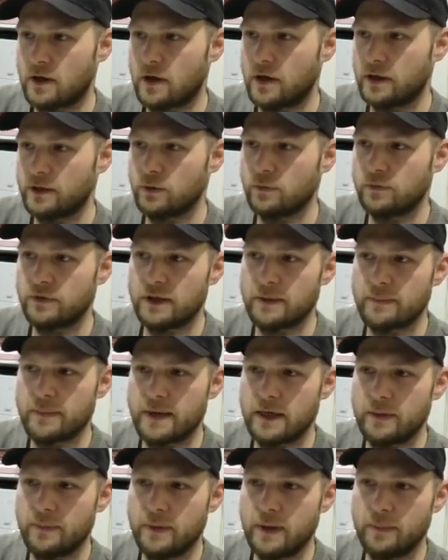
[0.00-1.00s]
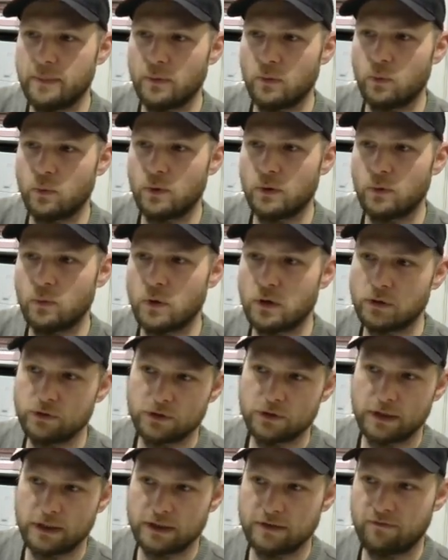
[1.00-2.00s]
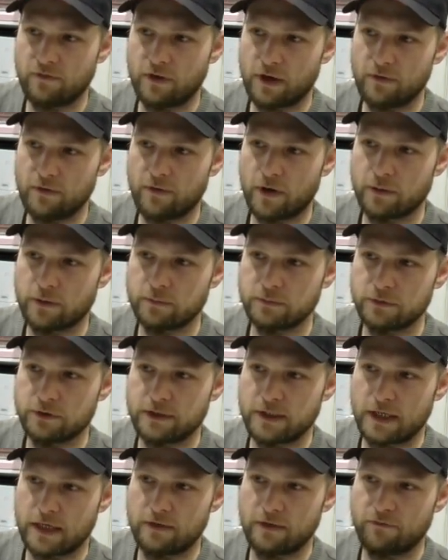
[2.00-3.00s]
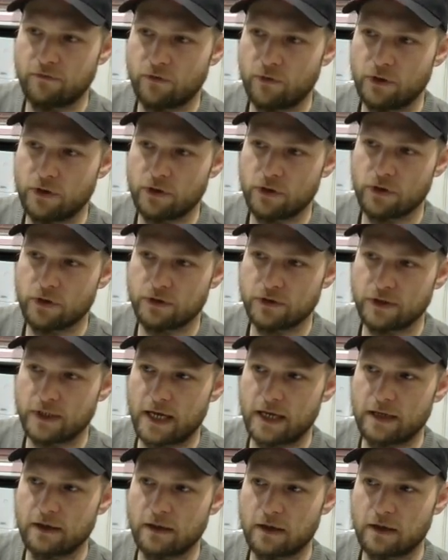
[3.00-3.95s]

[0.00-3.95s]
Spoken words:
I don't think many people will want to list 5 items a day for a year to gain